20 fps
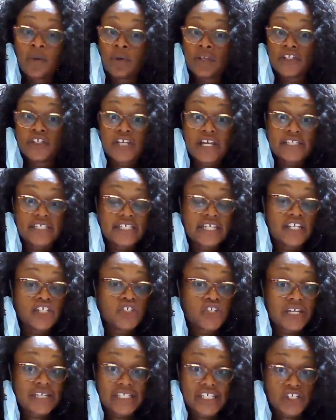with Jesse
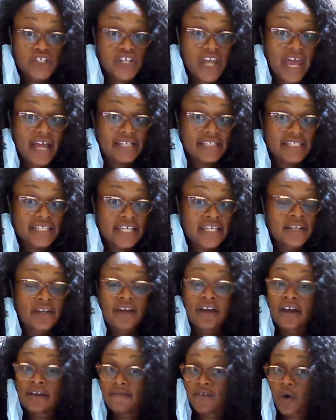Jesse Jackson,
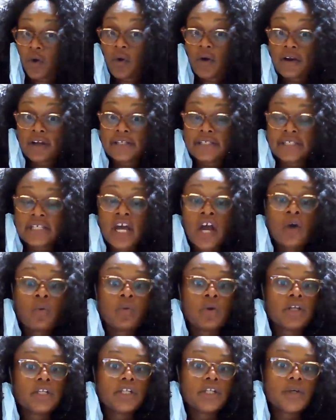of course,
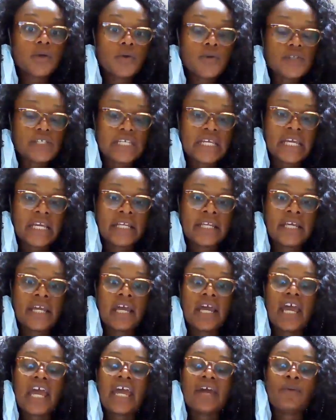we're losing
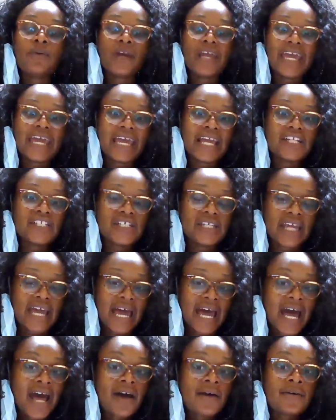and we're aging
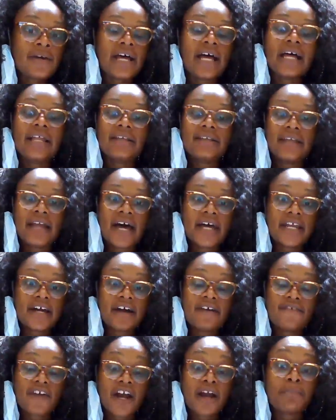out a lot
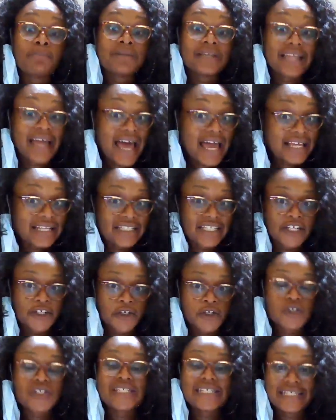of our black
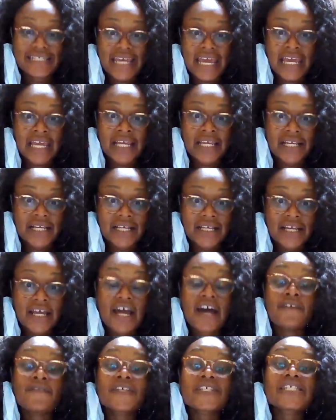leaders today
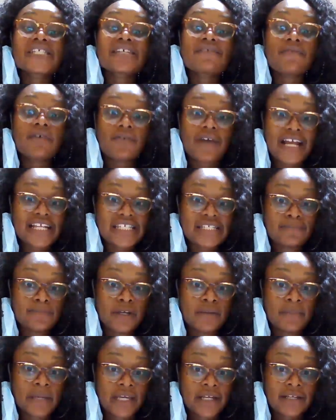of the civil rights
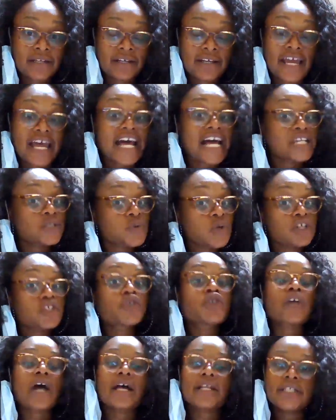movement, as well
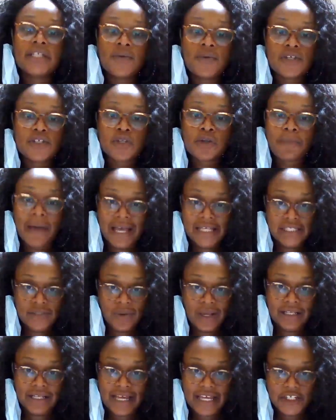as John Lewis who passed
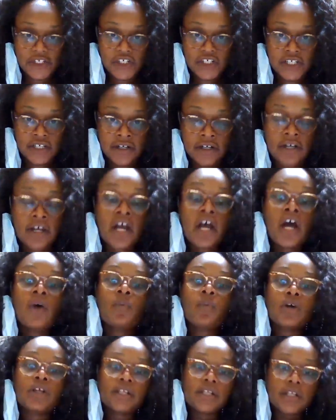away last year.
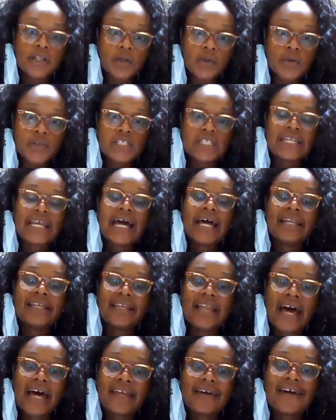We're losing a
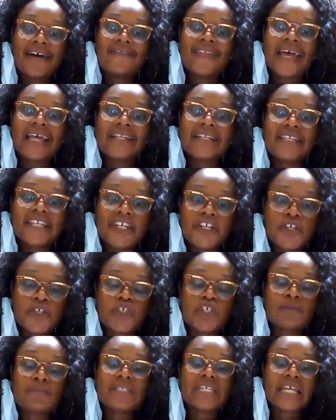lot of that
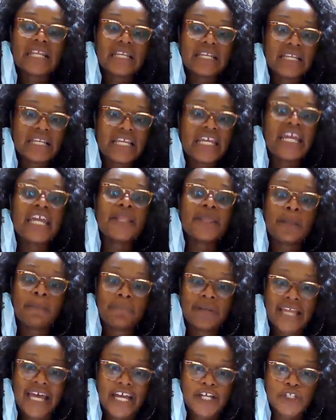leadership to lead the
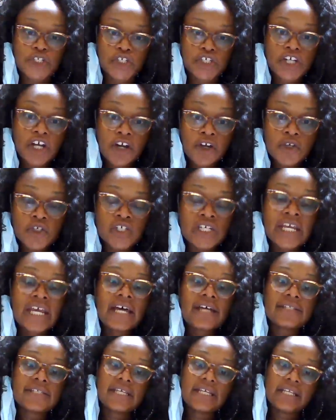black church,
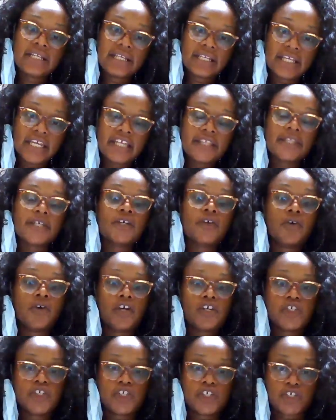to lead the
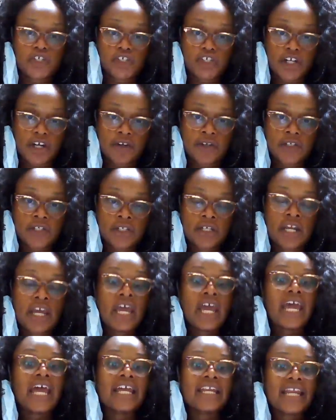Christian church.
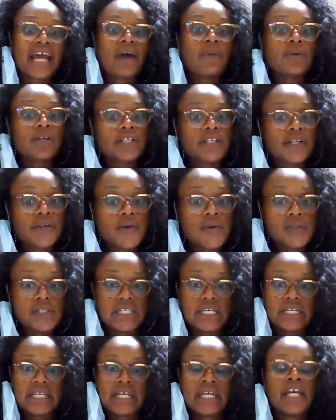And now we're
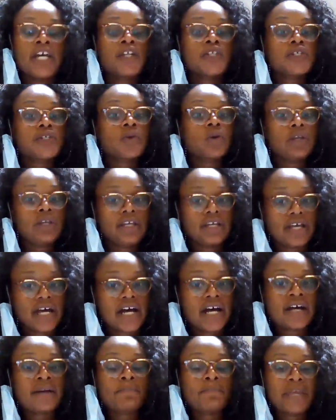losing it to
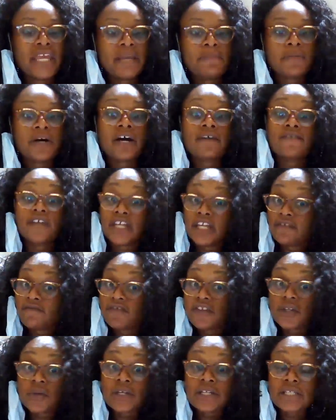young people of
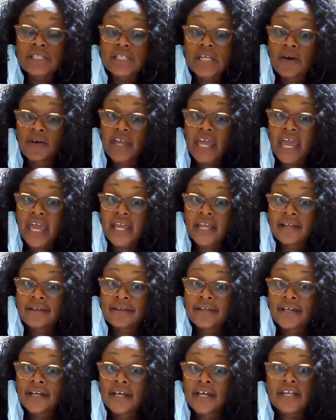influence, okay?
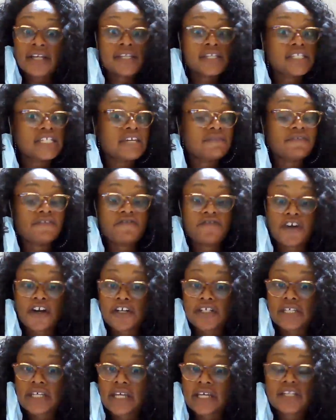Stephen
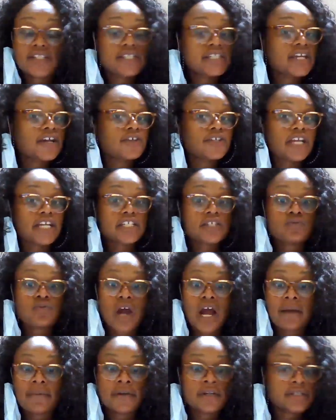Furtick, Sergio
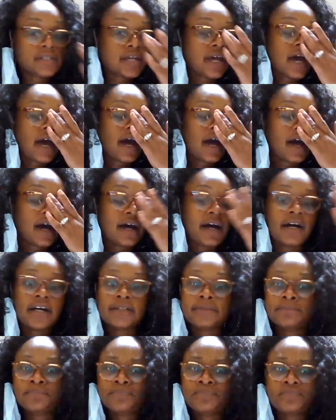Roberts,
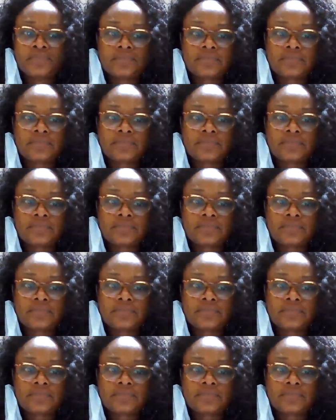um,